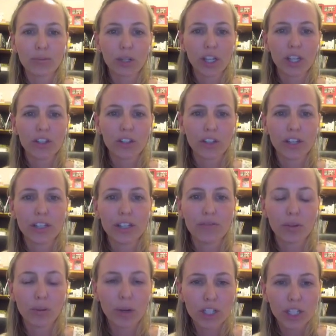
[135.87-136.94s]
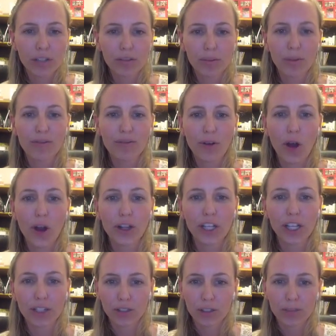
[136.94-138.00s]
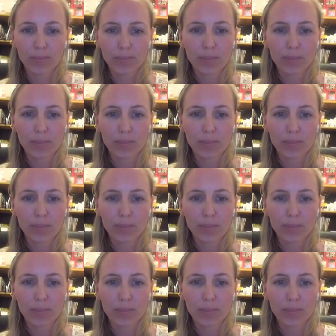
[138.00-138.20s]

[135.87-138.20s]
And what you can do is, if you're watching from a phone, you can